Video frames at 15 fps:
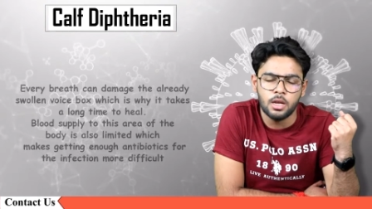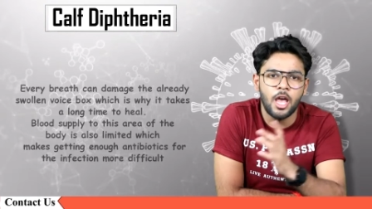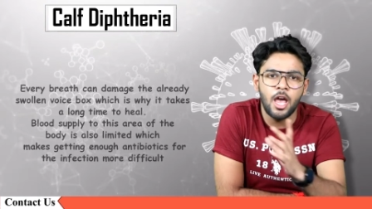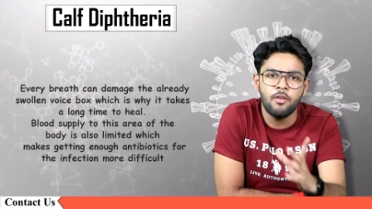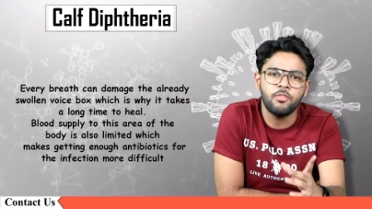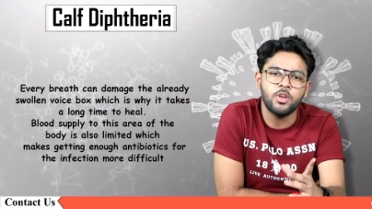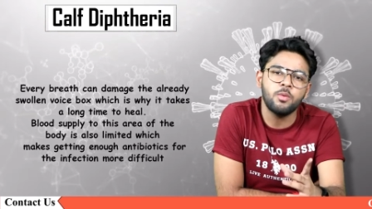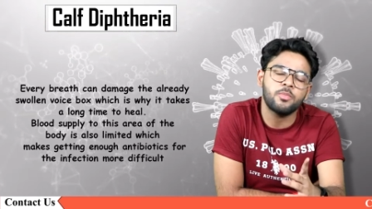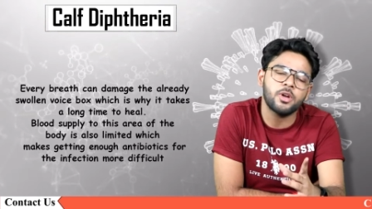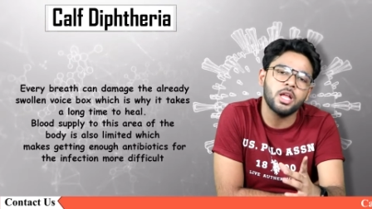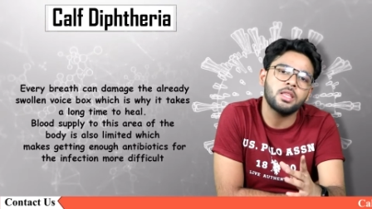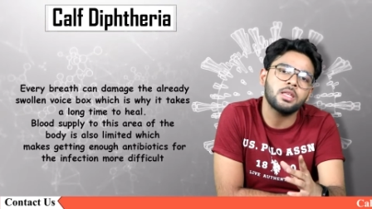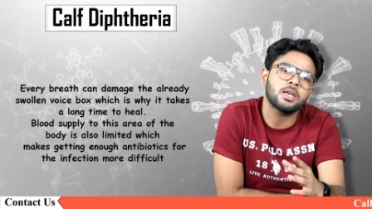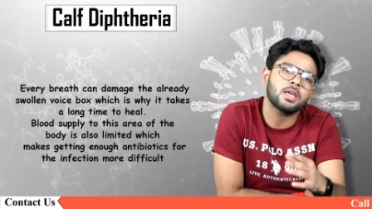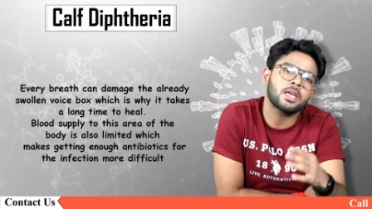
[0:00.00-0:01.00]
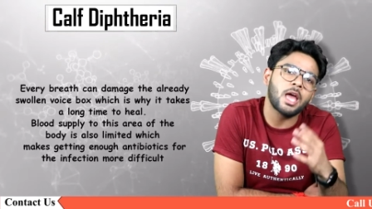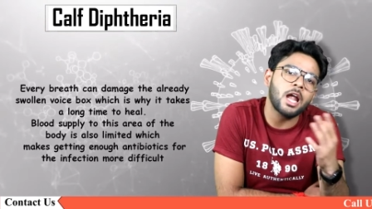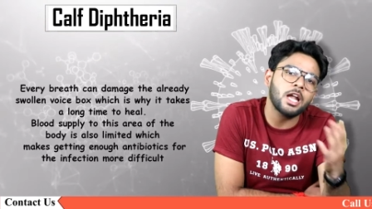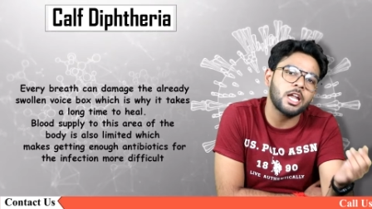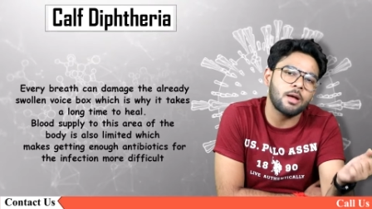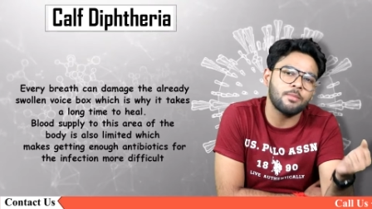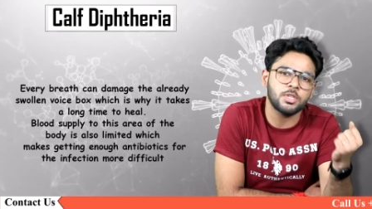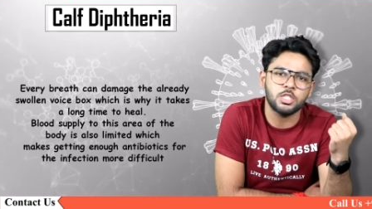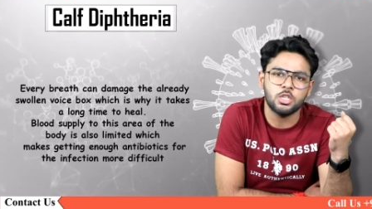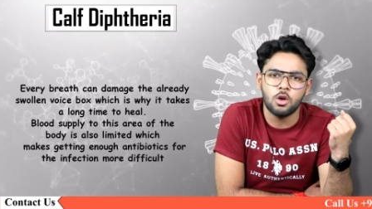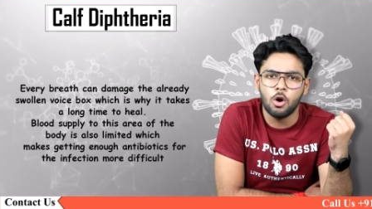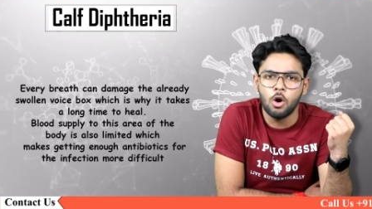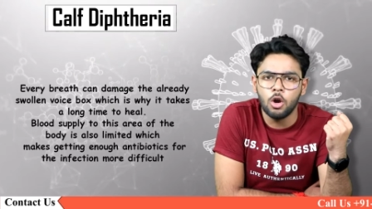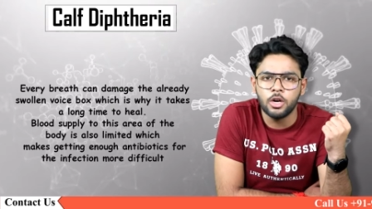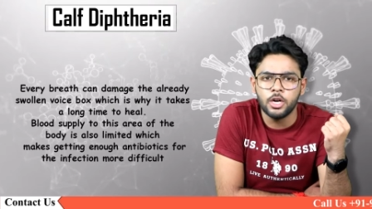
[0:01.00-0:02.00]
Every breath can damage
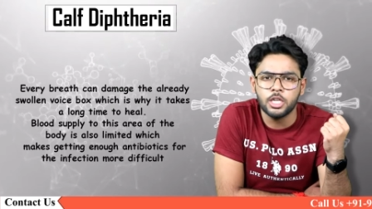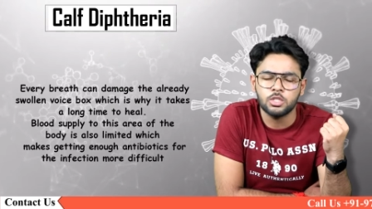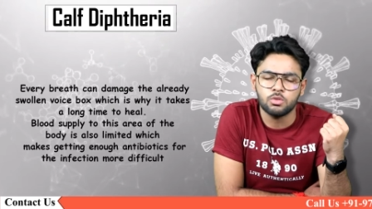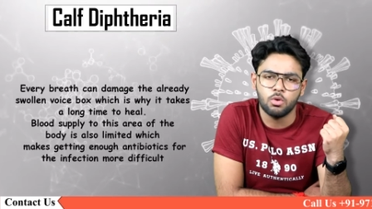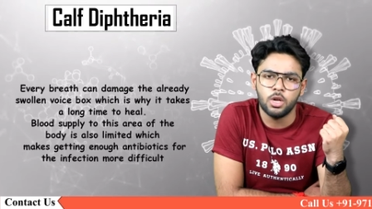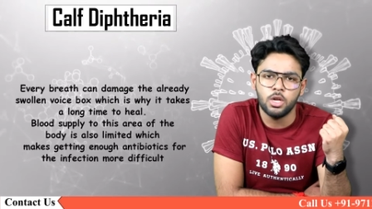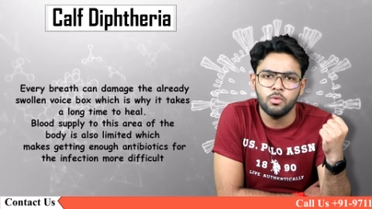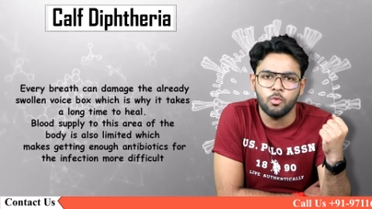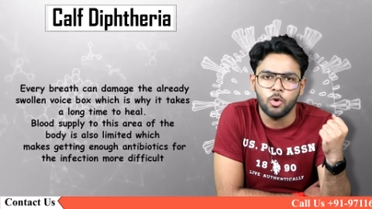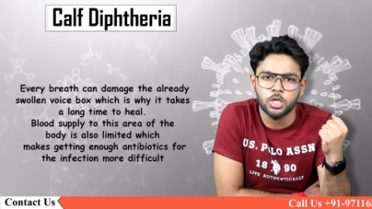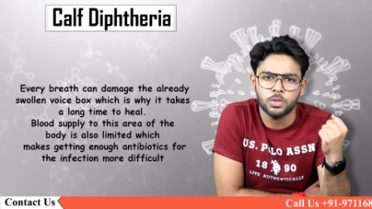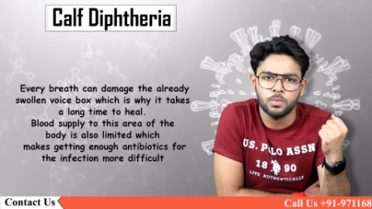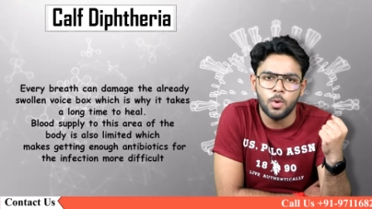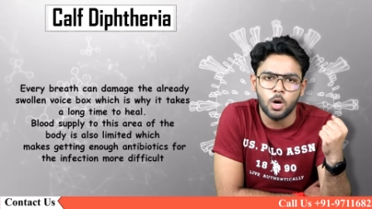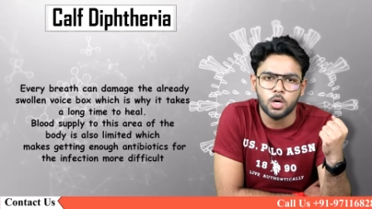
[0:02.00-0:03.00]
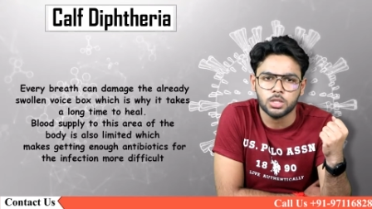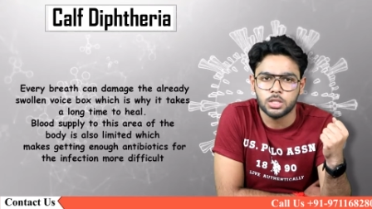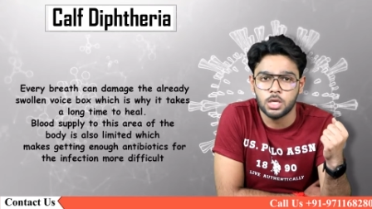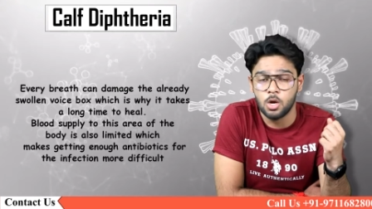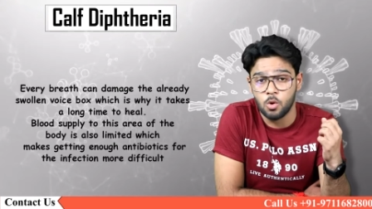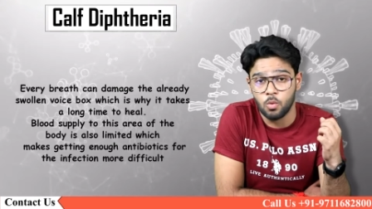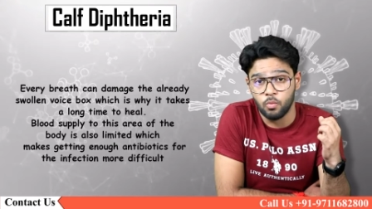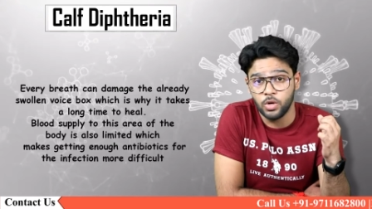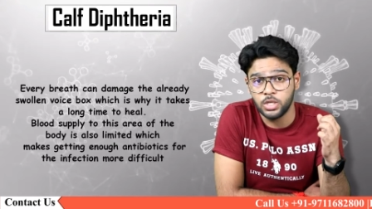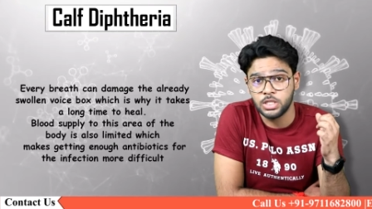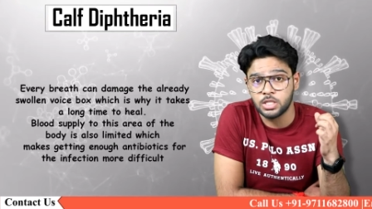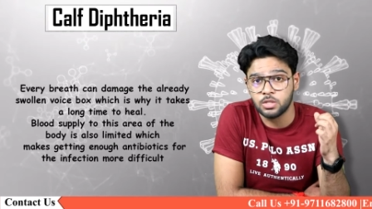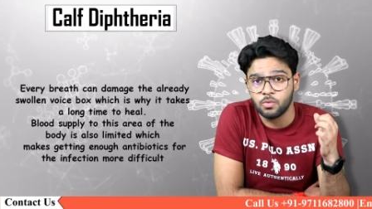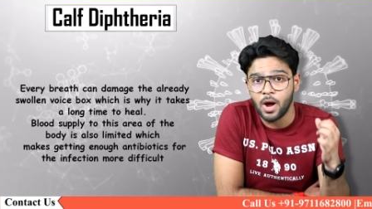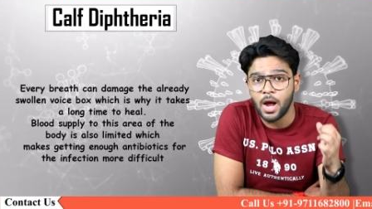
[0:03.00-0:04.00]
the already swollen voice box, which
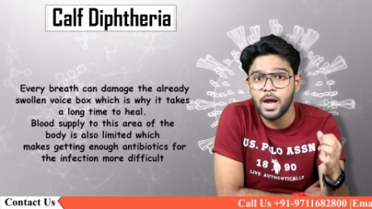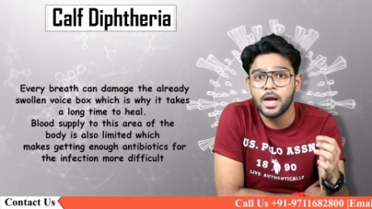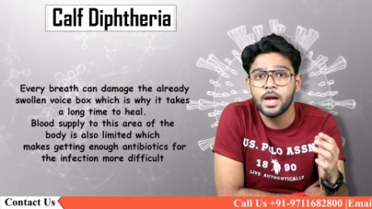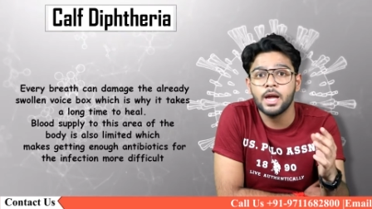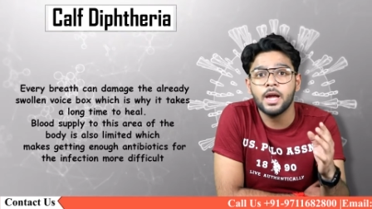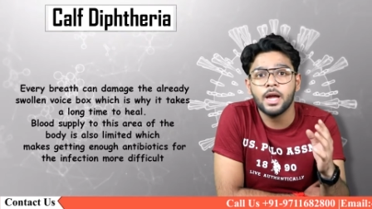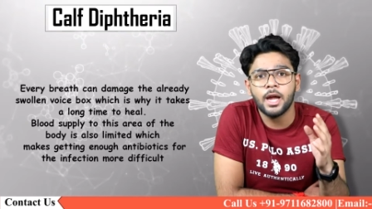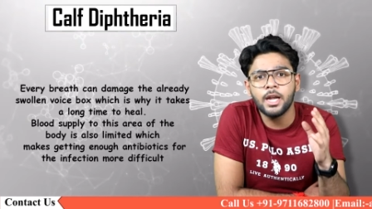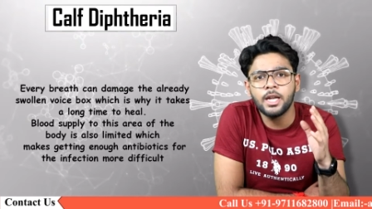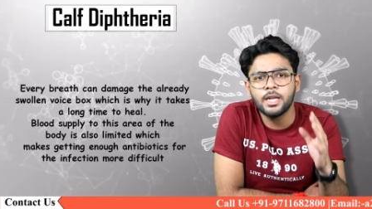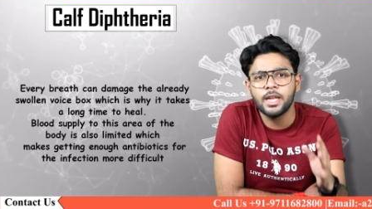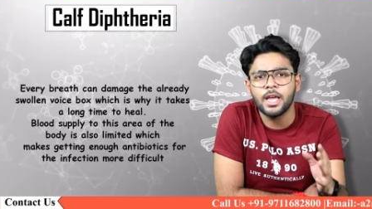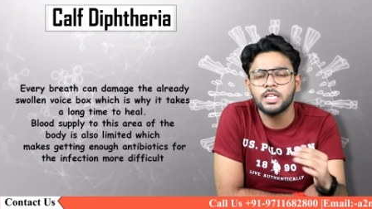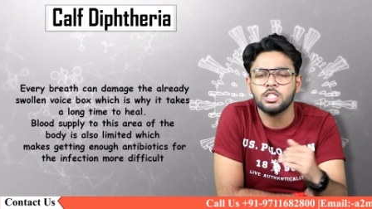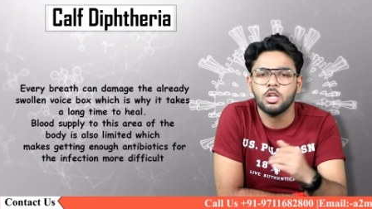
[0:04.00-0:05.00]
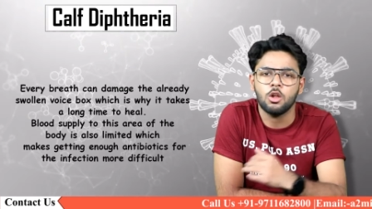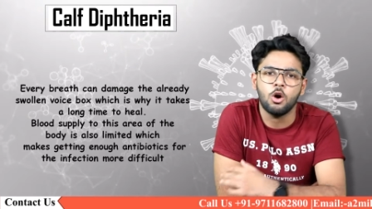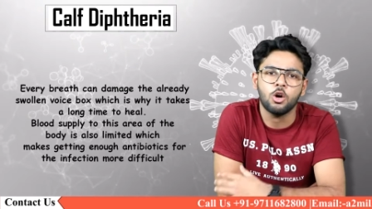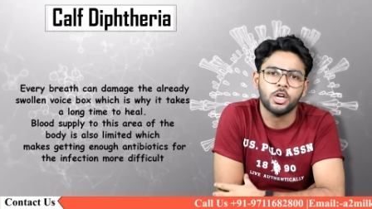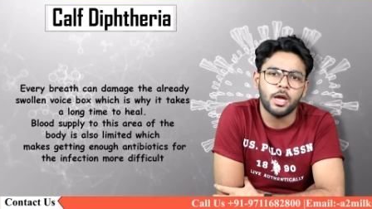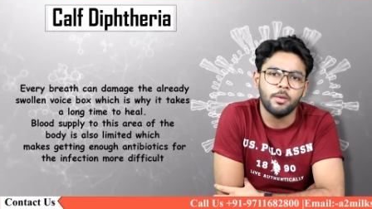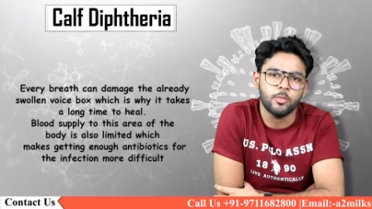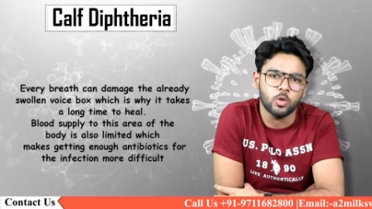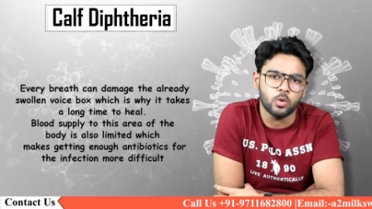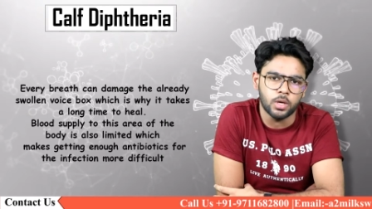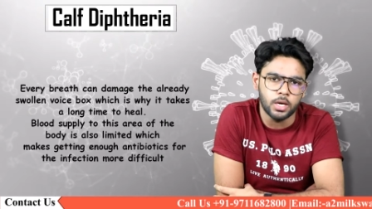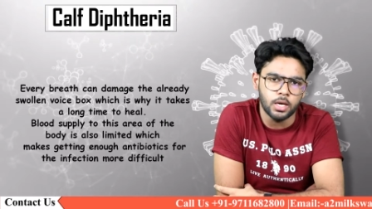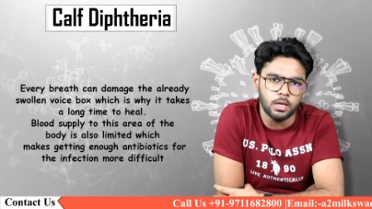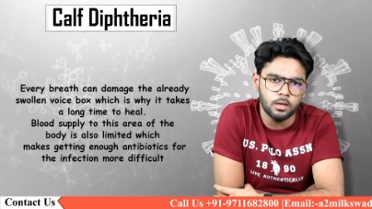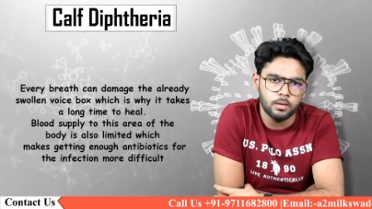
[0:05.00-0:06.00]
is why it takes a long time to
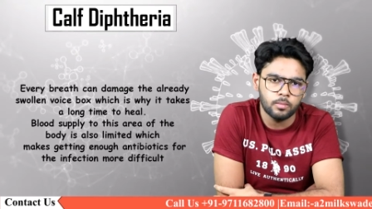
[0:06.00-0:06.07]
heal.